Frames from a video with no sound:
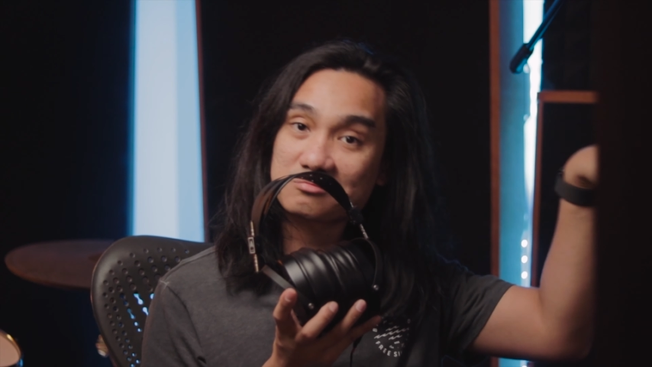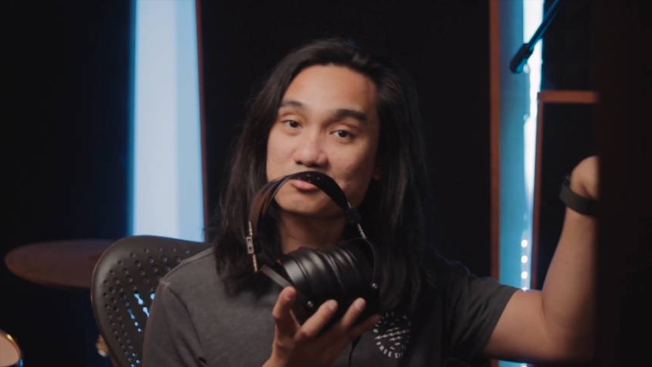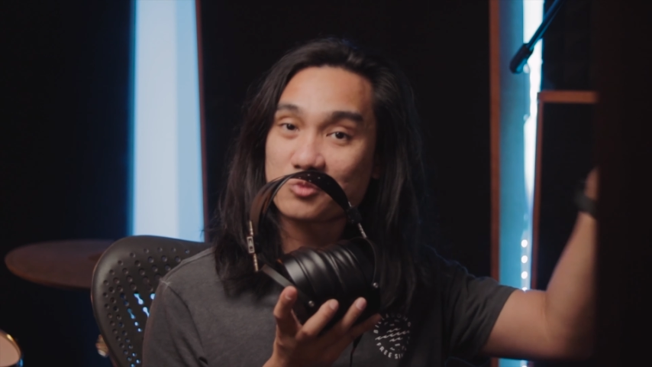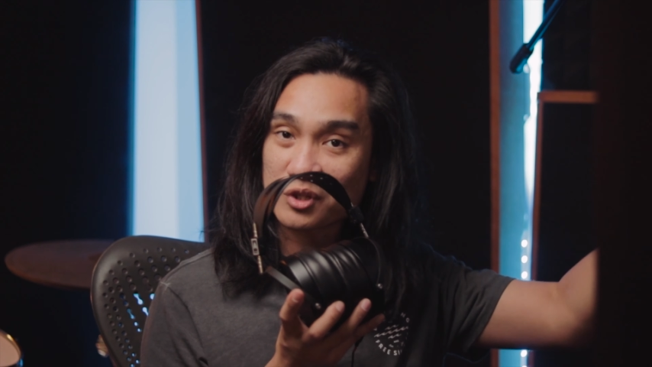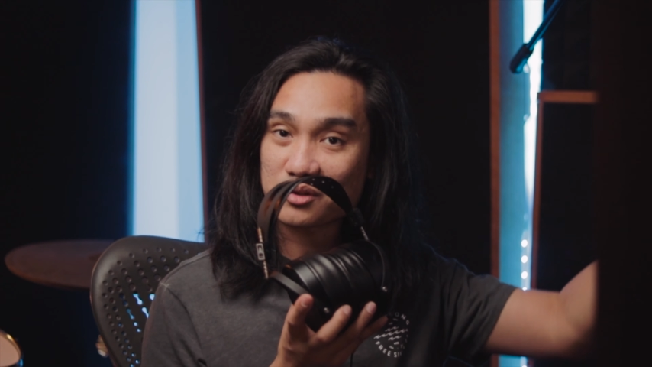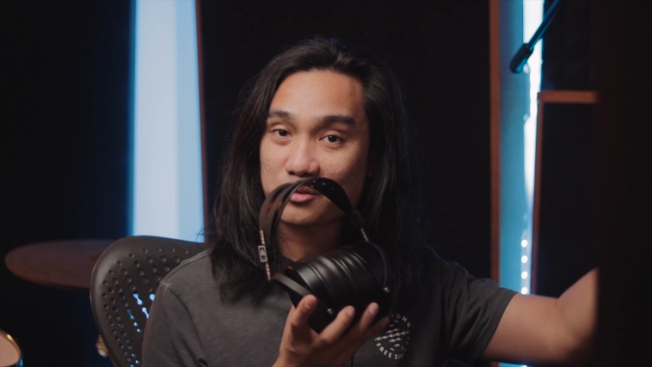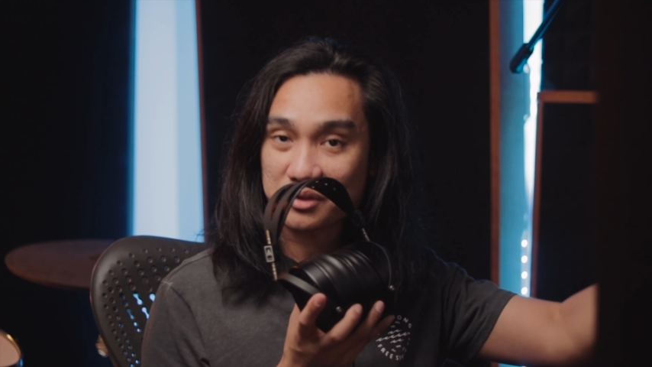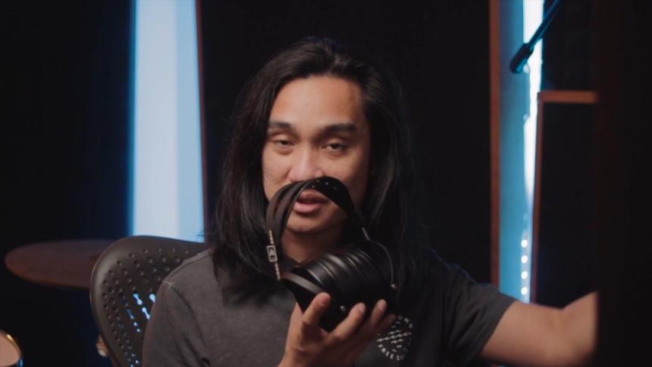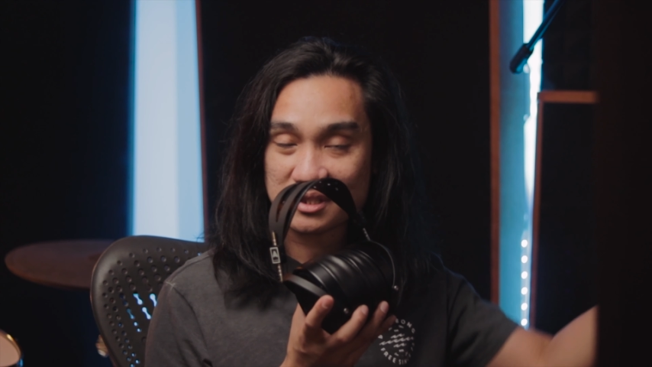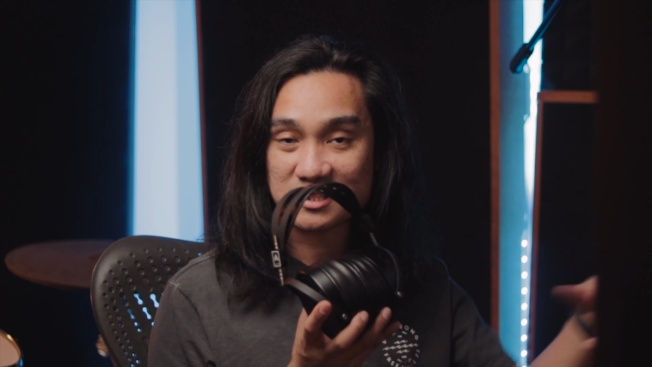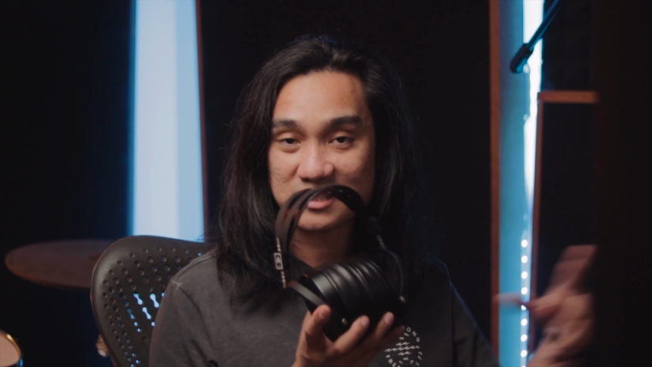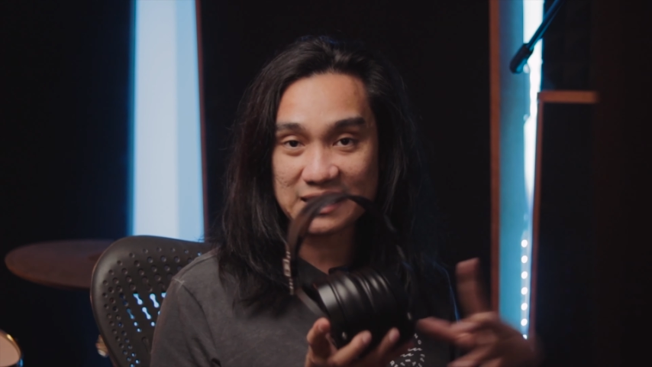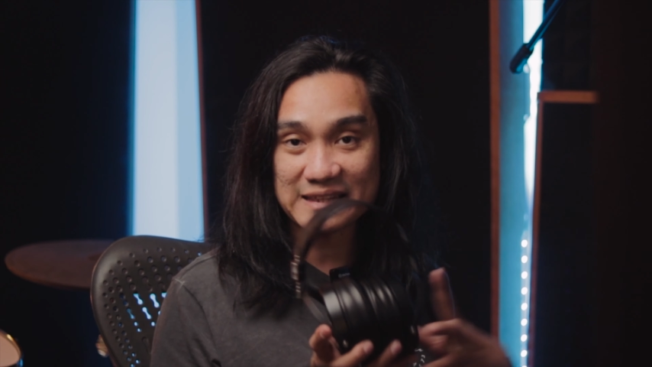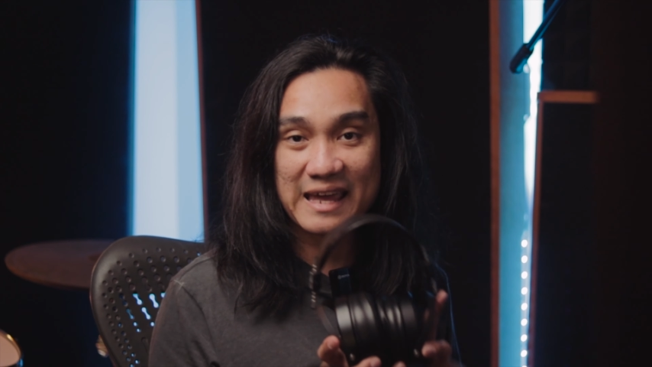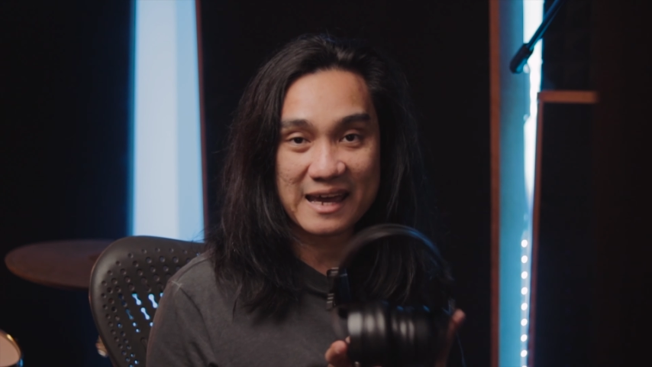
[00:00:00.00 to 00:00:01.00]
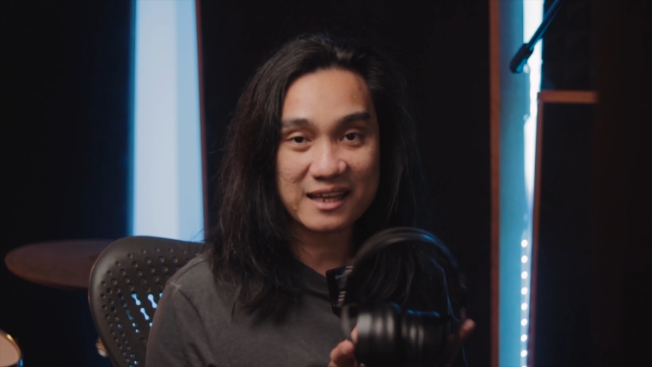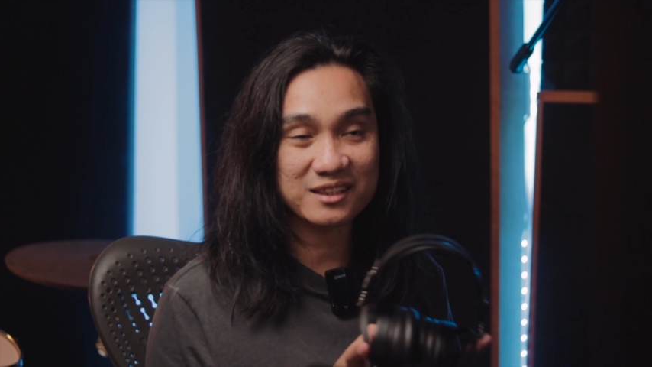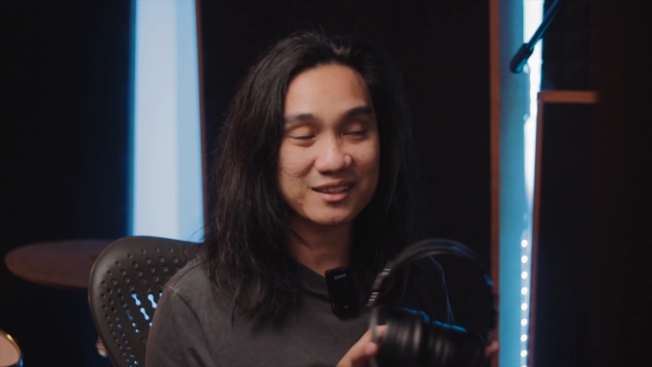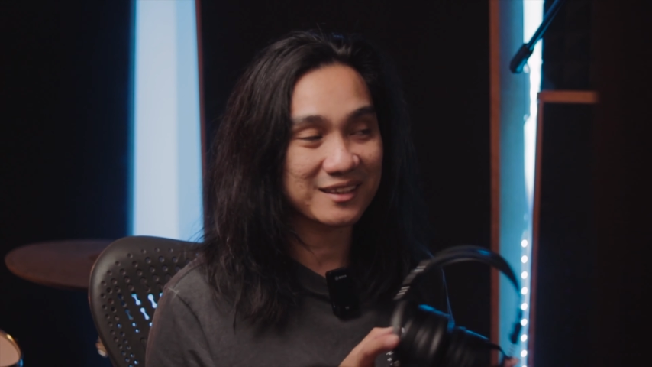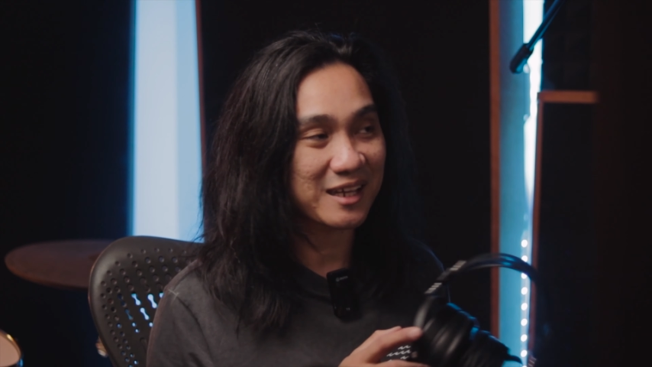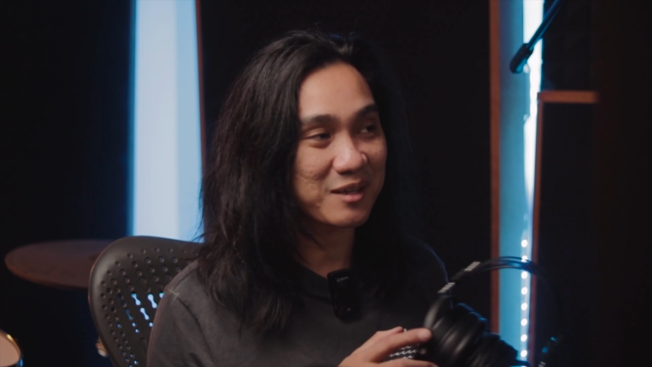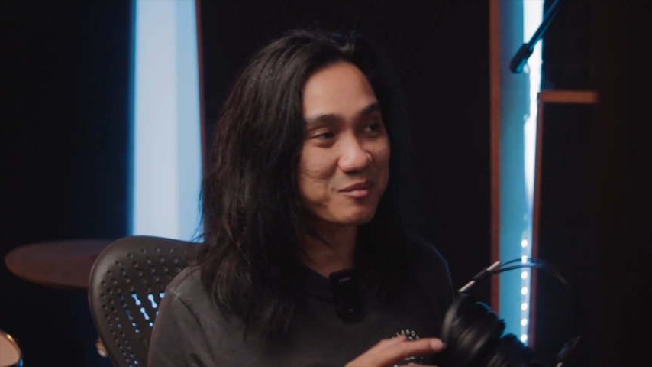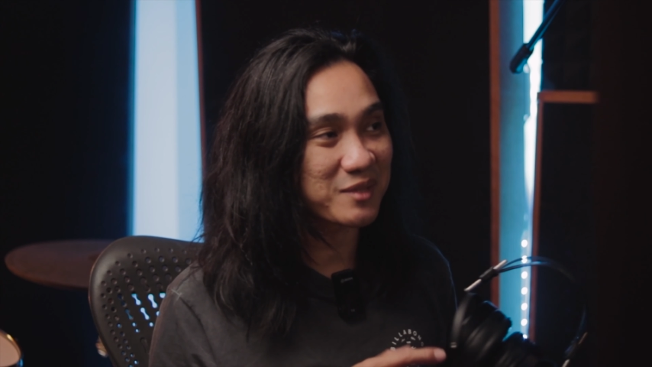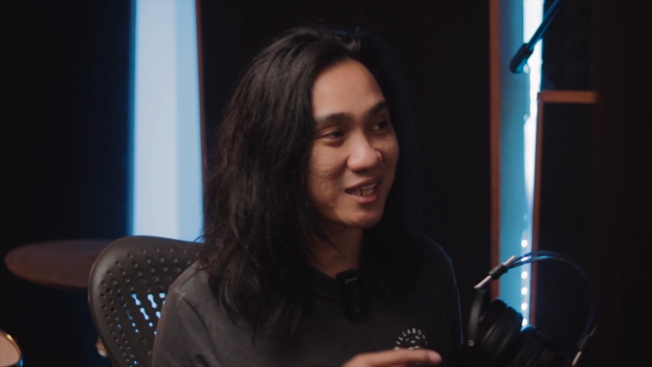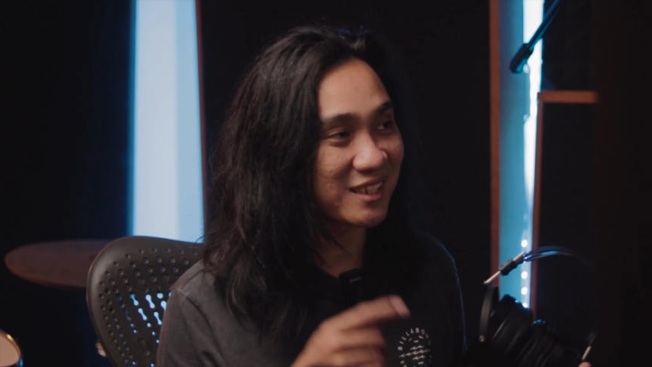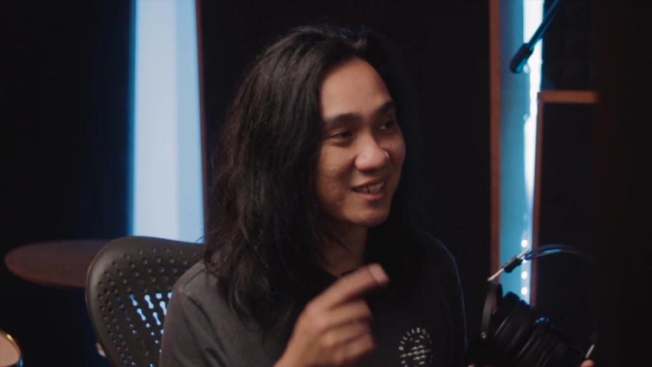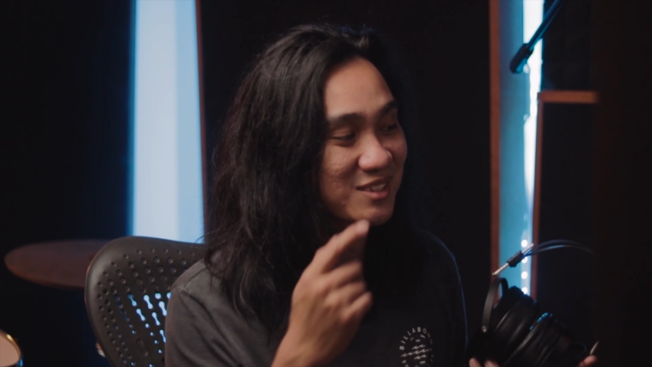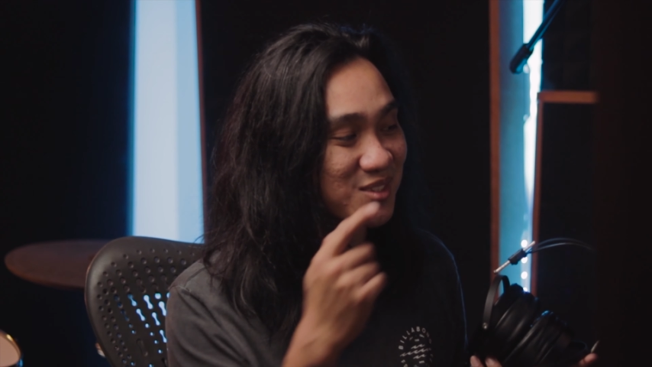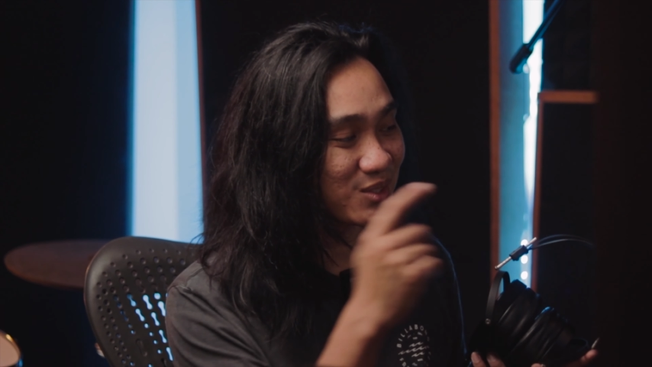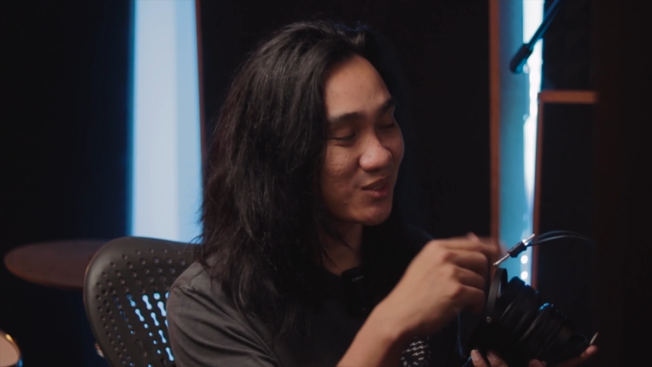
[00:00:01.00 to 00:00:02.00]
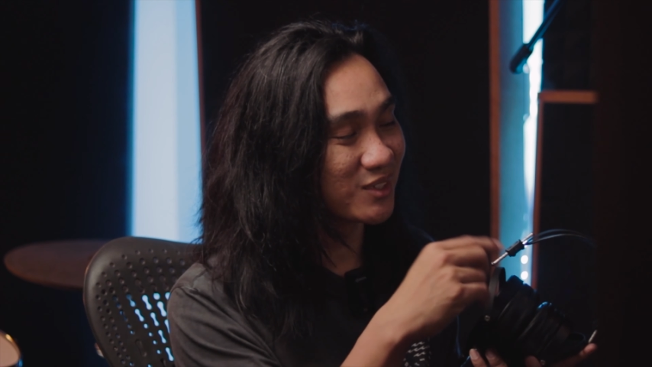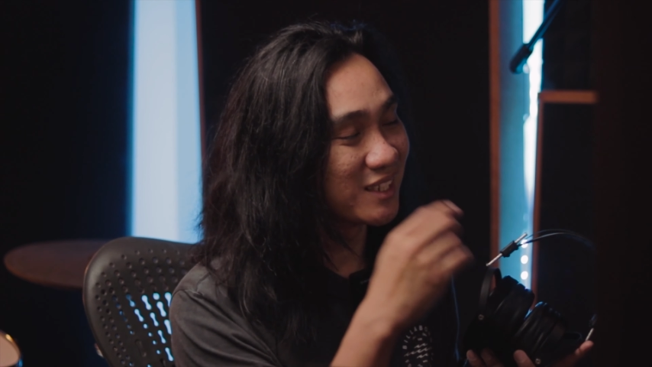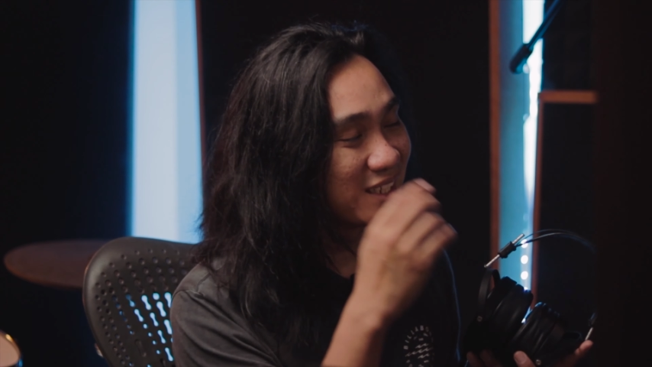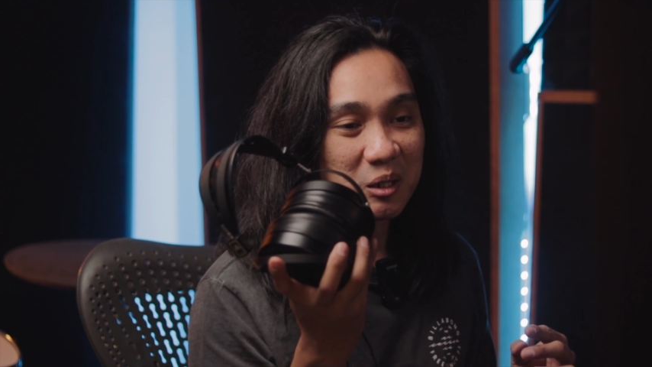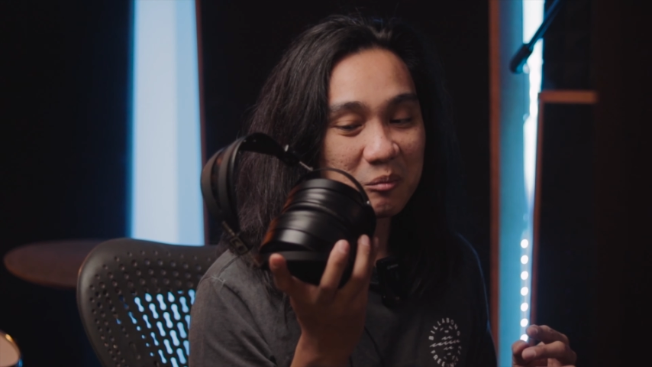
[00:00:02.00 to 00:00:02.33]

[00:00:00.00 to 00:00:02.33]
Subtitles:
which is the DAC that I'm getting to.